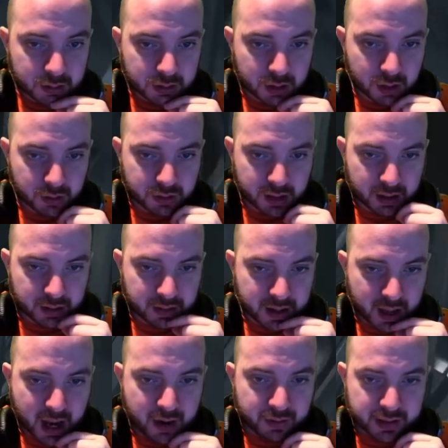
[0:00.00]
Do you think the
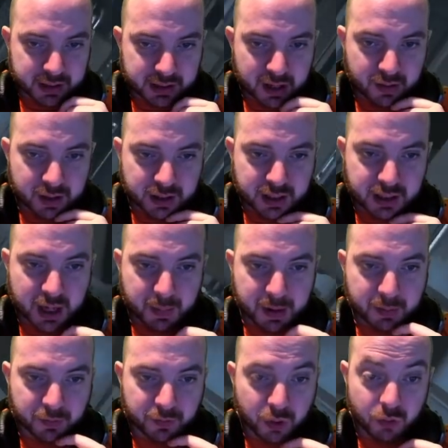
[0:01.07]
Ares series is
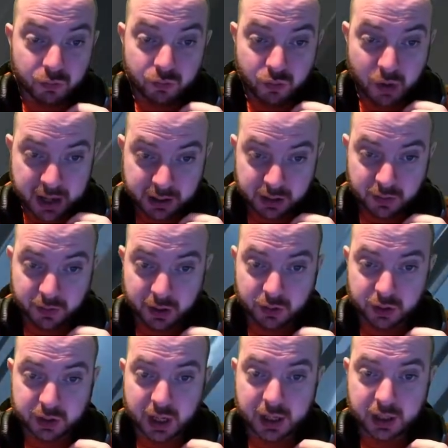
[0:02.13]
coming before the rest of the
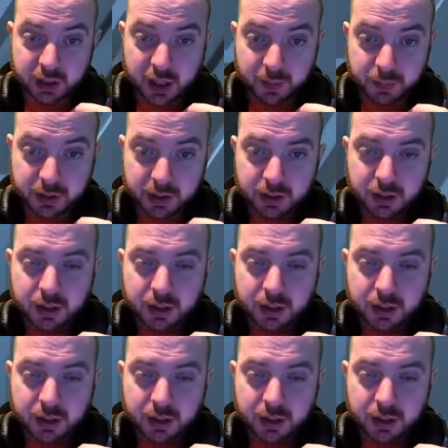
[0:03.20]
Crusader ships?